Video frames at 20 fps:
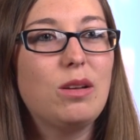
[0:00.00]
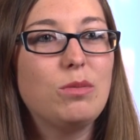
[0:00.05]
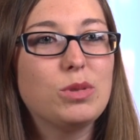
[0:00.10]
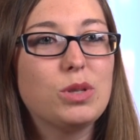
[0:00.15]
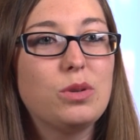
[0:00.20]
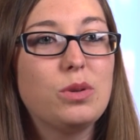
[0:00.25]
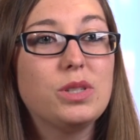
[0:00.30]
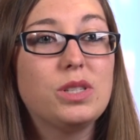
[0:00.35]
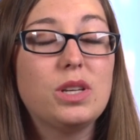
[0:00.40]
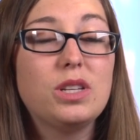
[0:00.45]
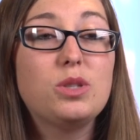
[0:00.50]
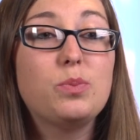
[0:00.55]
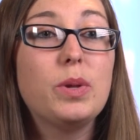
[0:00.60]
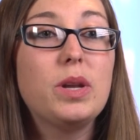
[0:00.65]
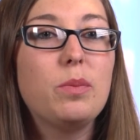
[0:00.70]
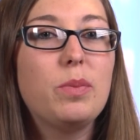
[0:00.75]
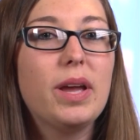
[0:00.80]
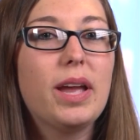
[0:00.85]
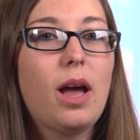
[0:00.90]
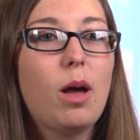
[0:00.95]
So it's
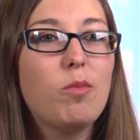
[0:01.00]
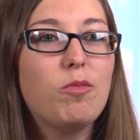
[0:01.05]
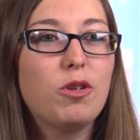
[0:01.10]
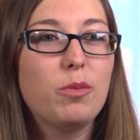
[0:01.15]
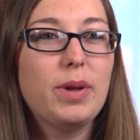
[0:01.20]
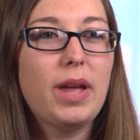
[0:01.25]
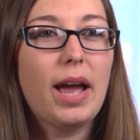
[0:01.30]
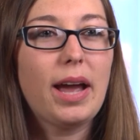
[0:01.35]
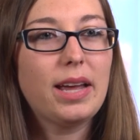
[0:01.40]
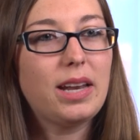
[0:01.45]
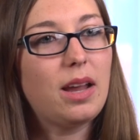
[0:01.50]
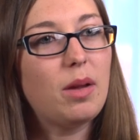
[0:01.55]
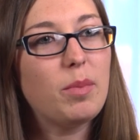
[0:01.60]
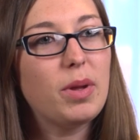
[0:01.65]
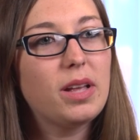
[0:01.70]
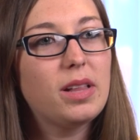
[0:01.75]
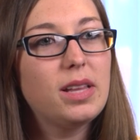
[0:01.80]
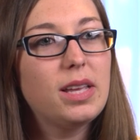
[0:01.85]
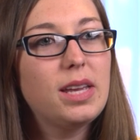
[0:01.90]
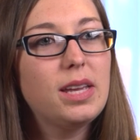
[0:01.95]
been a big help for me
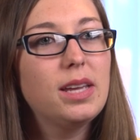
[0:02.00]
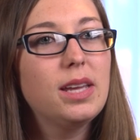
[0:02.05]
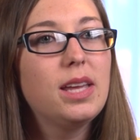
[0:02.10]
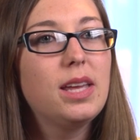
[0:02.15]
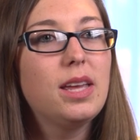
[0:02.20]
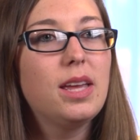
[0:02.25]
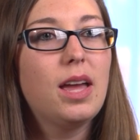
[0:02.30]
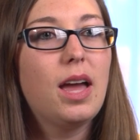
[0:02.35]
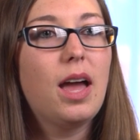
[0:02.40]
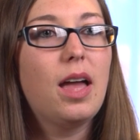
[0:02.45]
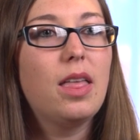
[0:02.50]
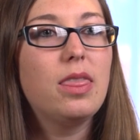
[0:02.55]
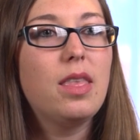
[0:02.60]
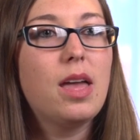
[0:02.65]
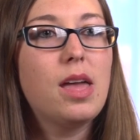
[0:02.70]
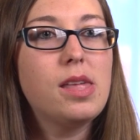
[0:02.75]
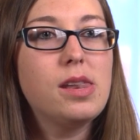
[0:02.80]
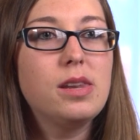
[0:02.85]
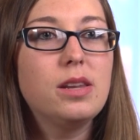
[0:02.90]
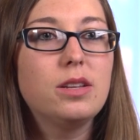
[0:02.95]
academically. And
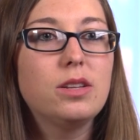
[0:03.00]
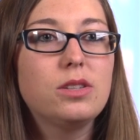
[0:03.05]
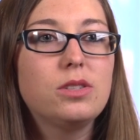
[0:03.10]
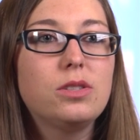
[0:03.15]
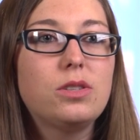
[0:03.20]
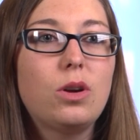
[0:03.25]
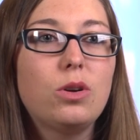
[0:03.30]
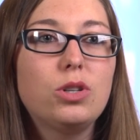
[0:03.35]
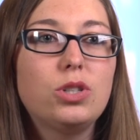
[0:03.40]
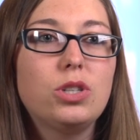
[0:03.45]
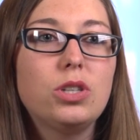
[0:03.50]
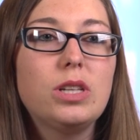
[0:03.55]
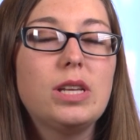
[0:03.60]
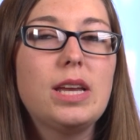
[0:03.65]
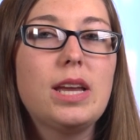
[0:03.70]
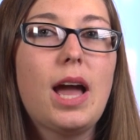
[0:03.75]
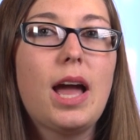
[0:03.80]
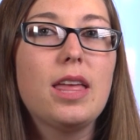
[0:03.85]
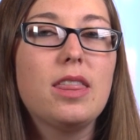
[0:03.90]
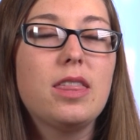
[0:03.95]
then
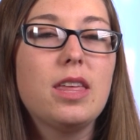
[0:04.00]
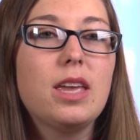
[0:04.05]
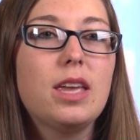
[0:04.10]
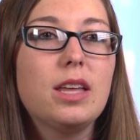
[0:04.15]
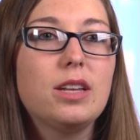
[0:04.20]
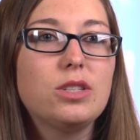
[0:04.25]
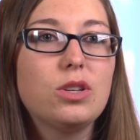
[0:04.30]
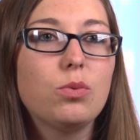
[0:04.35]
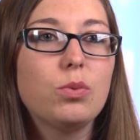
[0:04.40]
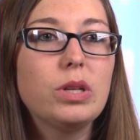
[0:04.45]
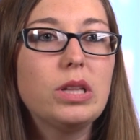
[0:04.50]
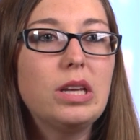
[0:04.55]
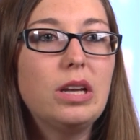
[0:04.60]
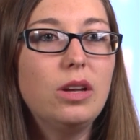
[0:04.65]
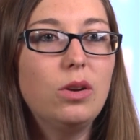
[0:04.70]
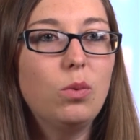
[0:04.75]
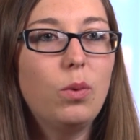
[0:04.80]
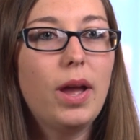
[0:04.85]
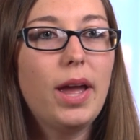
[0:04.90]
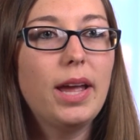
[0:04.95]
socially, I think it's a really
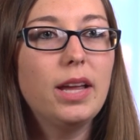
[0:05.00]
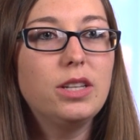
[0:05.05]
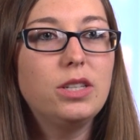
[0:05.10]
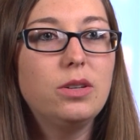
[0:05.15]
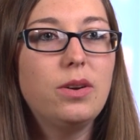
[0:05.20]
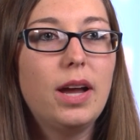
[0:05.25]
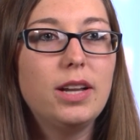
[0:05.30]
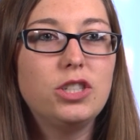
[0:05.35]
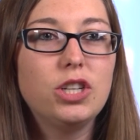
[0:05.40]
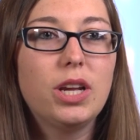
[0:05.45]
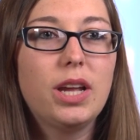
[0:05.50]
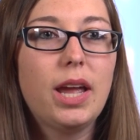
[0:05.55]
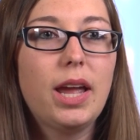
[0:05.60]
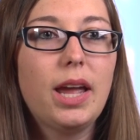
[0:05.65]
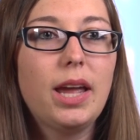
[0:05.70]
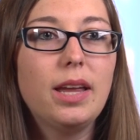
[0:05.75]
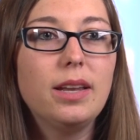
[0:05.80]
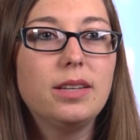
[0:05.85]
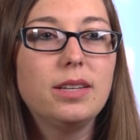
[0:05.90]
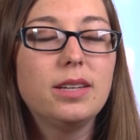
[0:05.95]
good way to
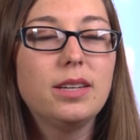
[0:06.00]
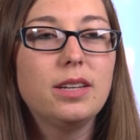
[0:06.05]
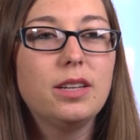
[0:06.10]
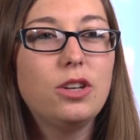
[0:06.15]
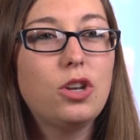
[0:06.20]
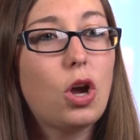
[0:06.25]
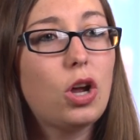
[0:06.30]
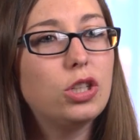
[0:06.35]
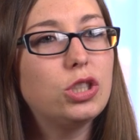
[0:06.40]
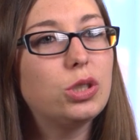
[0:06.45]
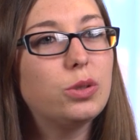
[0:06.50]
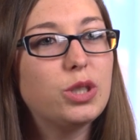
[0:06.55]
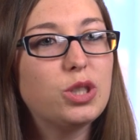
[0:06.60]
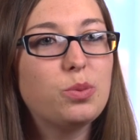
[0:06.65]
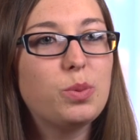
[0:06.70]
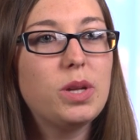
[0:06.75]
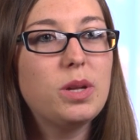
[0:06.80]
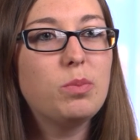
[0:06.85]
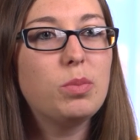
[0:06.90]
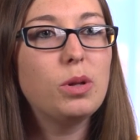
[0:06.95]
educate
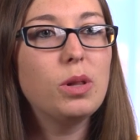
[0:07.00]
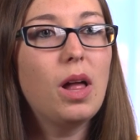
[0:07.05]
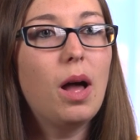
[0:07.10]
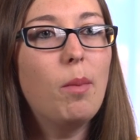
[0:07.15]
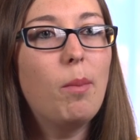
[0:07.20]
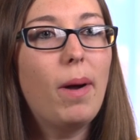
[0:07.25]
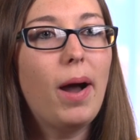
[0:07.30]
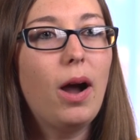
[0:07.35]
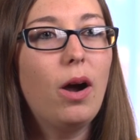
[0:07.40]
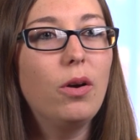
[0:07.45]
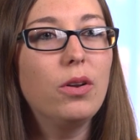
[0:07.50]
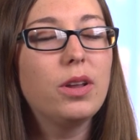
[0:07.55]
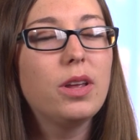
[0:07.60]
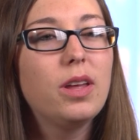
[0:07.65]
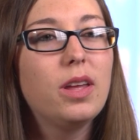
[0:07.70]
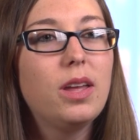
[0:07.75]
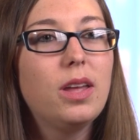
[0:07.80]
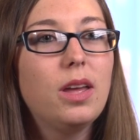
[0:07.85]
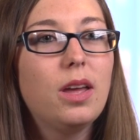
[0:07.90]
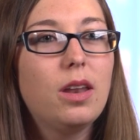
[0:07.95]
non-Jewish people about
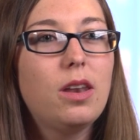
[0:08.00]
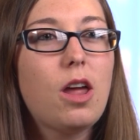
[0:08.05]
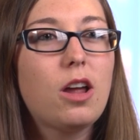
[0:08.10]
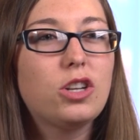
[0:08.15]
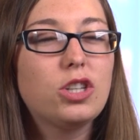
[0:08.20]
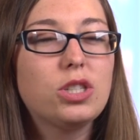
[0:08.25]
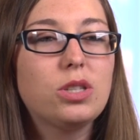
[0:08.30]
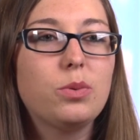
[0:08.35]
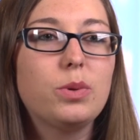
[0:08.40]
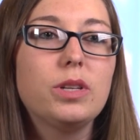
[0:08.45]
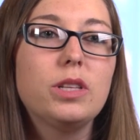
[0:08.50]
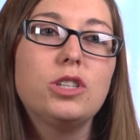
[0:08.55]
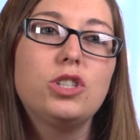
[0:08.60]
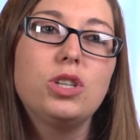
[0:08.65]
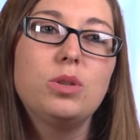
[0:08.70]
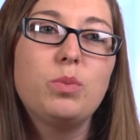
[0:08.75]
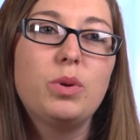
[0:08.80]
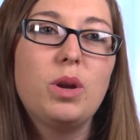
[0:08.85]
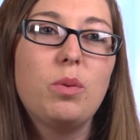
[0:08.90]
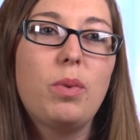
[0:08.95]
not just the
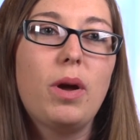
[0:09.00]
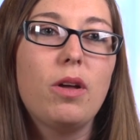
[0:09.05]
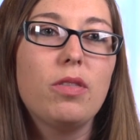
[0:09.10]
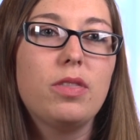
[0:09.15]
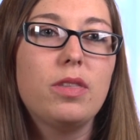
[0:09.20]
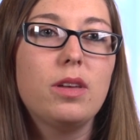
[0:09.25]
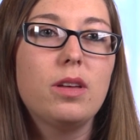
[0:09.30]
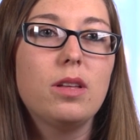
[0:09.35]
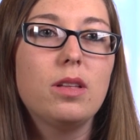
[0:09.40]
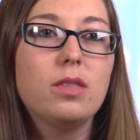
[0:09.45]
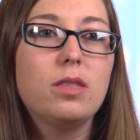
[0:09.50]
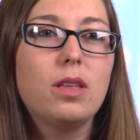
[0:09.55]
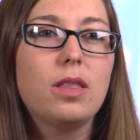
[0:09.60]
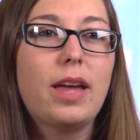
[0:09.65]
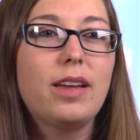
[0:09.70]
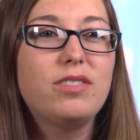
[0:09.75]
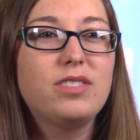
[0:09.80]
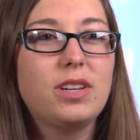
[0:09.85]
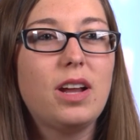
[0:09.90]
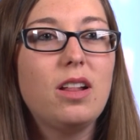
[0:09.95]
religion, but about the
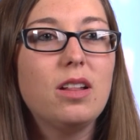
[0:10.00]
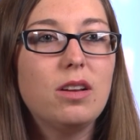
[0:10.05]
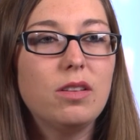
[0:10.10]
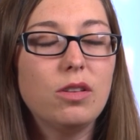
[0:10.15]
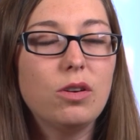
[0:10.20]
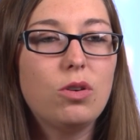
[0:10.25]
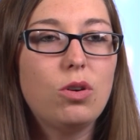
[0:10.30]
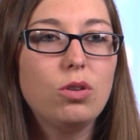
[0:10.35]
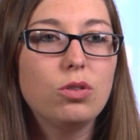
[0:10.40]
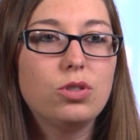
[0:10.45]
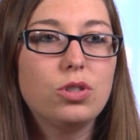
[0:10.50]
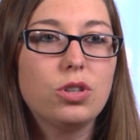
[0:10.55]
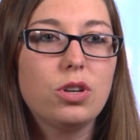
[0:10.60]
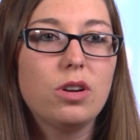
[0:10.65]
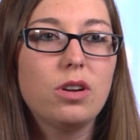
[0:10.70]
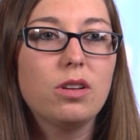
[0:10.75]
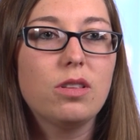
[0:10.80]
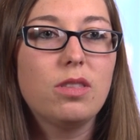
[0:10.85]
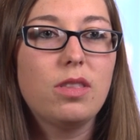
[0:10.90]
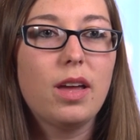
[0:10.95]
lifestyle and the
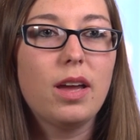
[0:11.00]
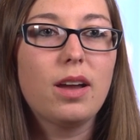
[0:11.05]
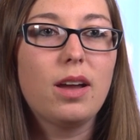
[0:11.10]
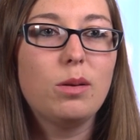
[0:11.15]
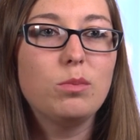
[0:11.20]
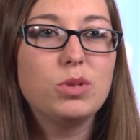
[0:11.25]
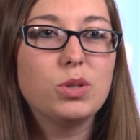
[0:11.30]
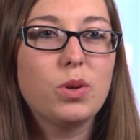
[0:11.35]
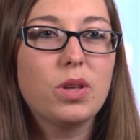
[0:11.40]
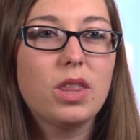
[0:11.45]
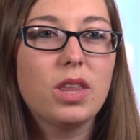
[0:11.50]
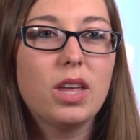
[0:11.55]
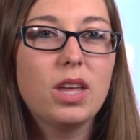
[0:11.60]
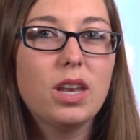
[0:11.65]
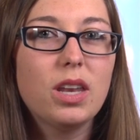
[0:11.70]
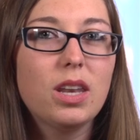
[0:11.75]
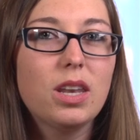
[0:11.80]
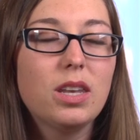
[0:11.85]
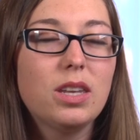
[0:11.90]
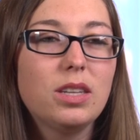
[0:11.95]
culture that comes with
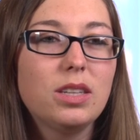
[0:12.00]
it.